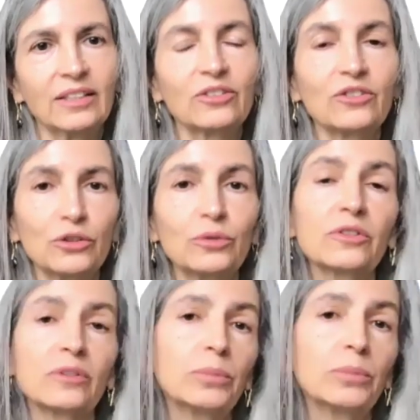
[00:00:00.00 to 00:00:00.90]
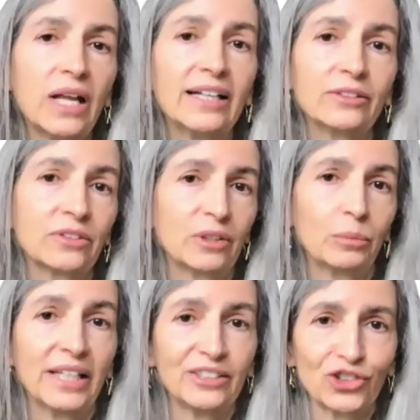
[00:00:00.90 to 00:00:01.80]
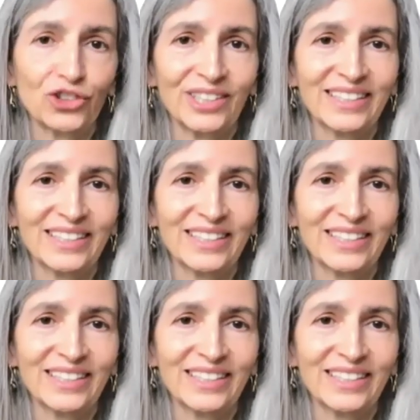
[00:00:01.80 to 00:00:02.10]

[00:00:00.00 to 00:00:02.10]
that students apply to the major.